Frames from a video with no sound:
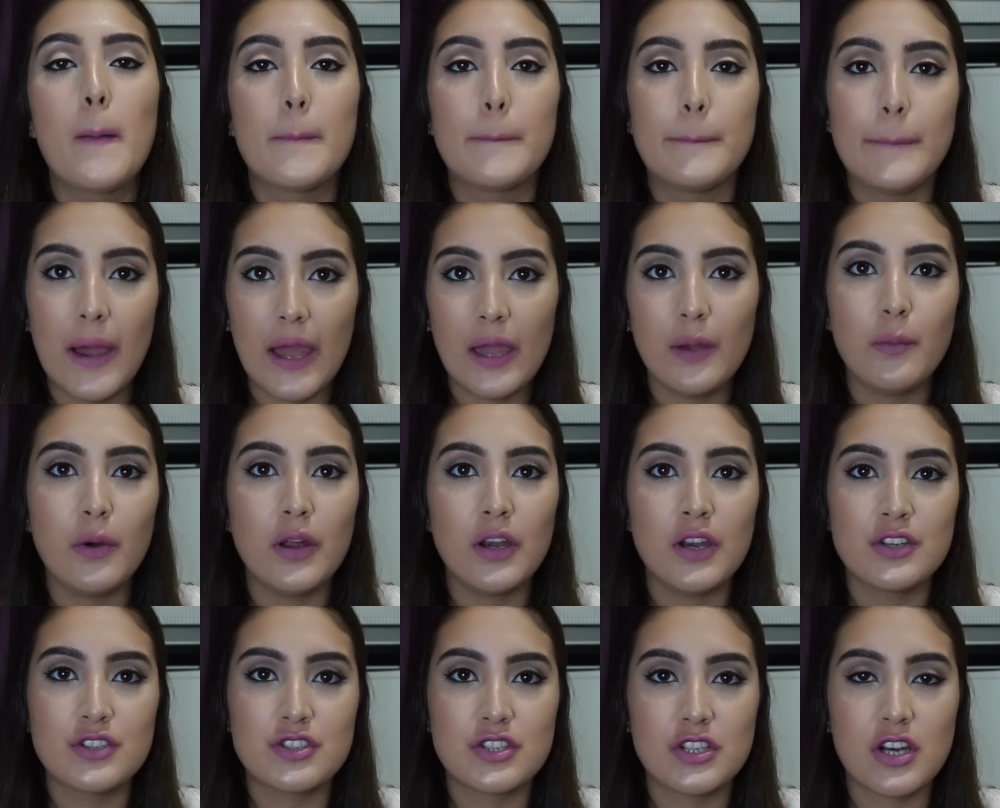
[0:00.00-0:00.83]
my
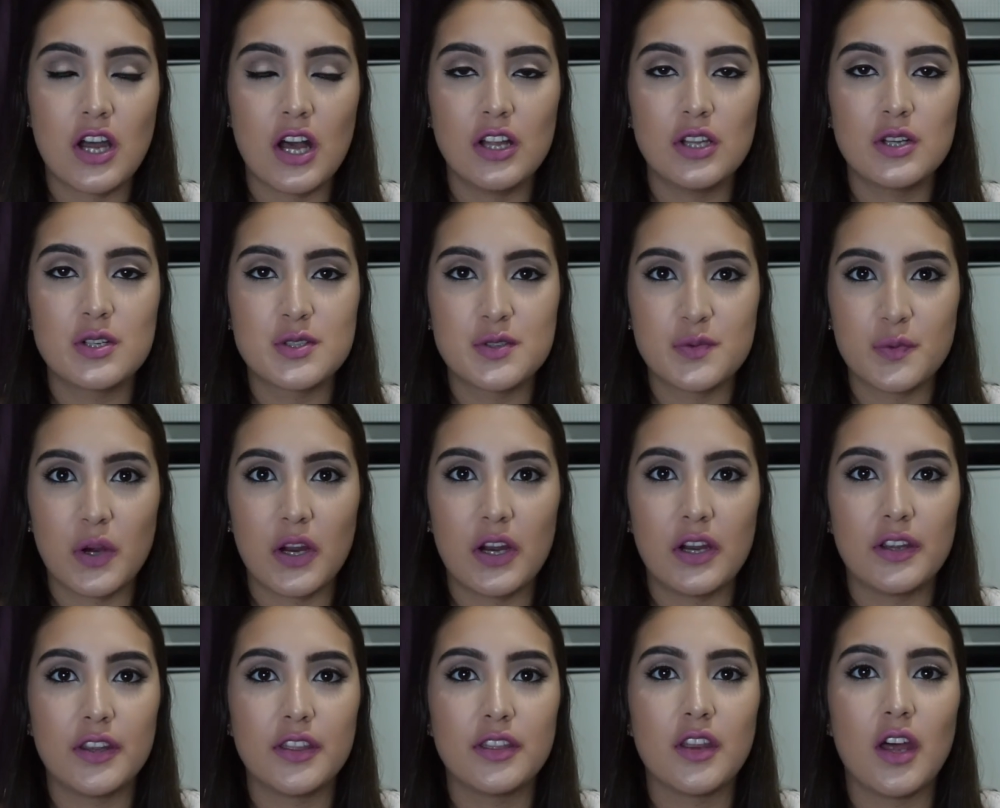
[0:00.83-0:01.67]
one hundred dollars
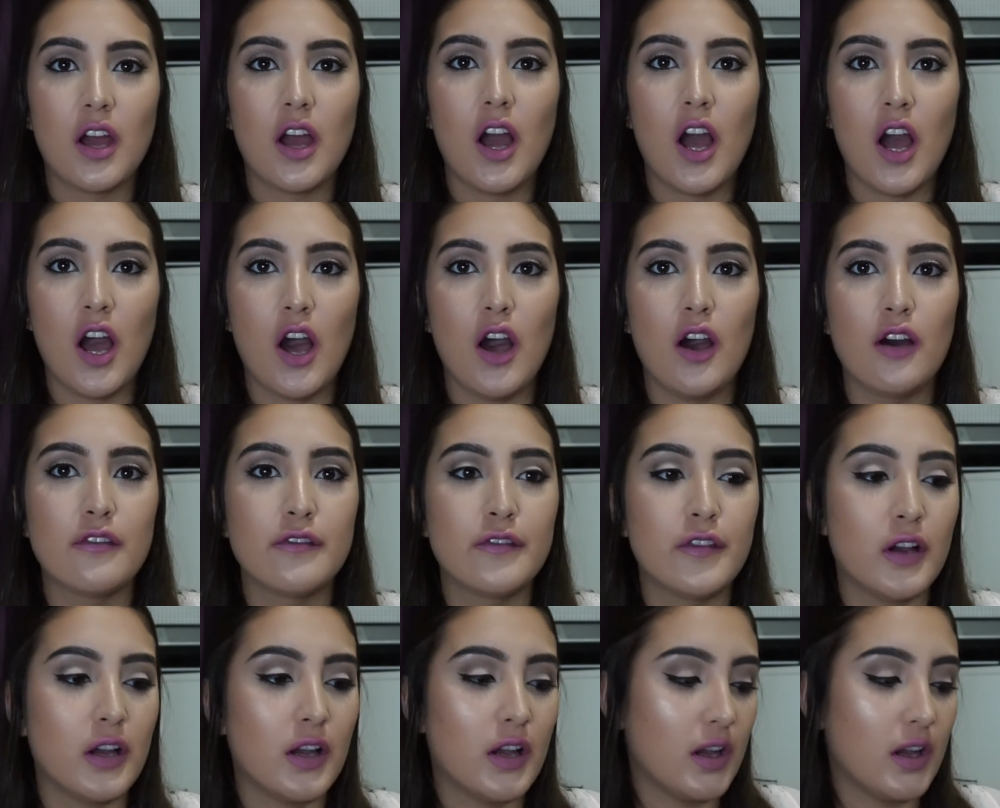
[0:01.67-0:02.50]
worth of